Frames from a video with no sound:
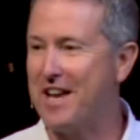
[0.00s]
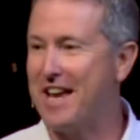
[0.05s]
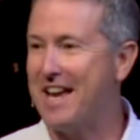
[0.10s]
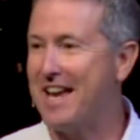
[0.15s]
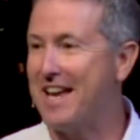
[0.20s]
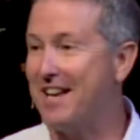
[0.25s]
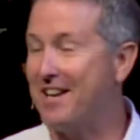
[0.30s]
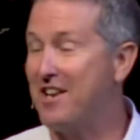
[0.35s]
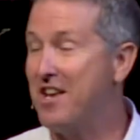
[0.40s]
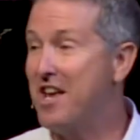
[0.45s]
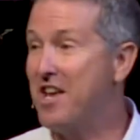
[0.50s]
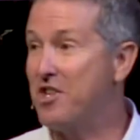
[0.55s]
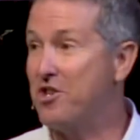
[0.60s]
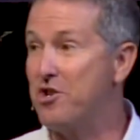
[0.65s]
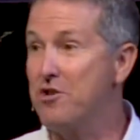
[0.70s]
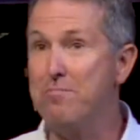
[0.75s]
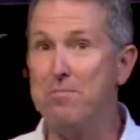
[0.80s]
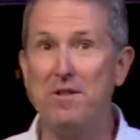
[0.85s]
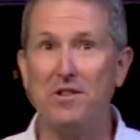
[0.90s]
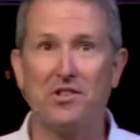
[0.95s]
And
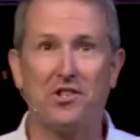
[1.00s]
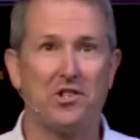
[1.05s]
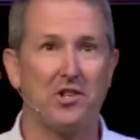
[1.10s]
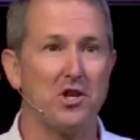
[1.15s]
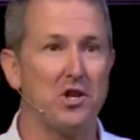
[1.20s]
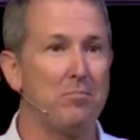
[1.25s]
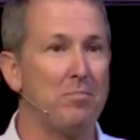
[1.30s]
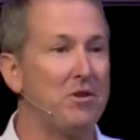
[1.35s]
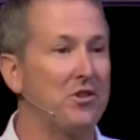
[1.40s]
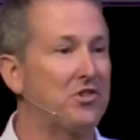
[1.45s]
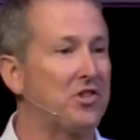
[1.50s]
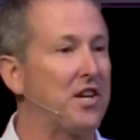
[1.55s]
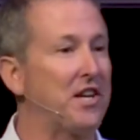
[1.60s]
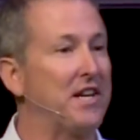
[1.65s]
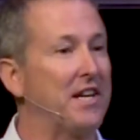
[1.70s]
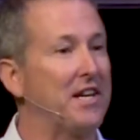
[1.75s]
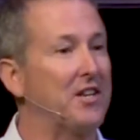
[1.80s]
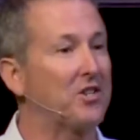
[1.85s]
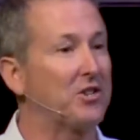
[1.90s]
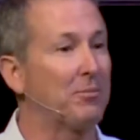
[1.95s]
you've been, you've been
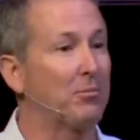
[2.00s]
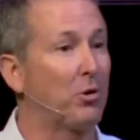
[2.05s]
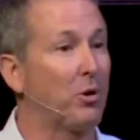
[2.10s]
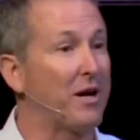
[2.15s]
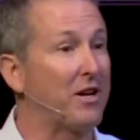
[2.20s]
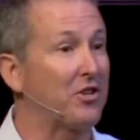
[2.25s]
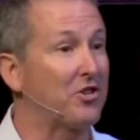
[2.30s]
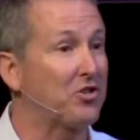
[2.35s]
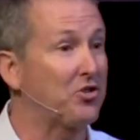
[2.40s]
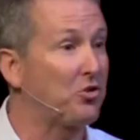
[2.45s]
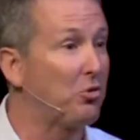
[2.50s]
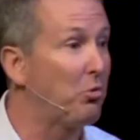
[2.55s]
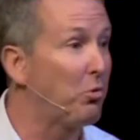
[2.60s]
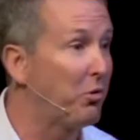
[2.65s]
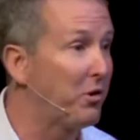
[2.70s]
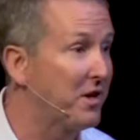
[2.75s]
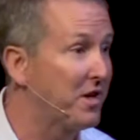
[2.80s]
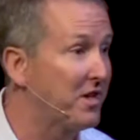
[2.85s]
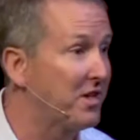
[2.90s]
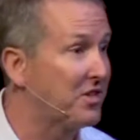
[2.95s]
sending in some great
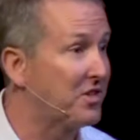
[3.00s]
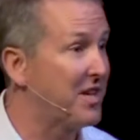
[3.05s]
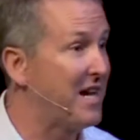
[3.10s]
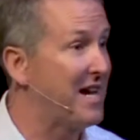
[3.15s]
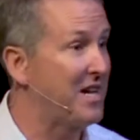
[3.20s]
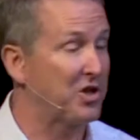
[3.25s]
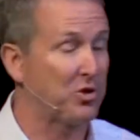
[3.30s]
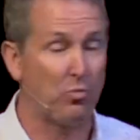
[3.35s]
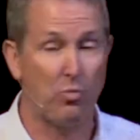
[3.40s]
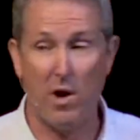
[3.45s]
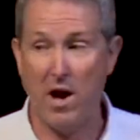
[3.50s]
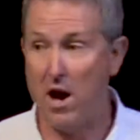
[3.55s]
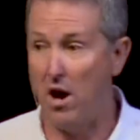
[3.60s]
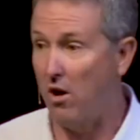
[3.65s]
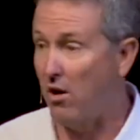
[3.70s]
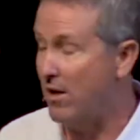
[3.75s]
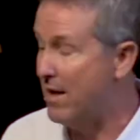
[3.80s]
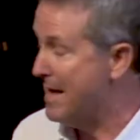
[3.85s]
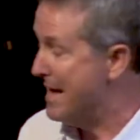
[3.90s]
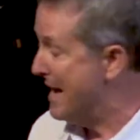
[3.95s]
stories as
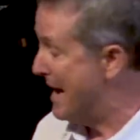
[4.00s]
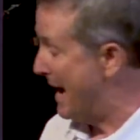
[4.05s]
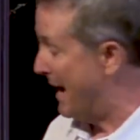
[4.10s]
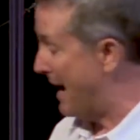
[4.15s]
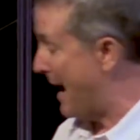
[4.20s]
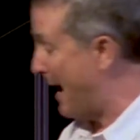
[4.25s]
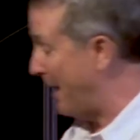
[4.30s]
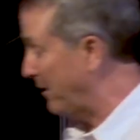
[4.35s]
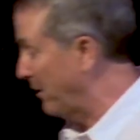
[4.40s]
well. And I'd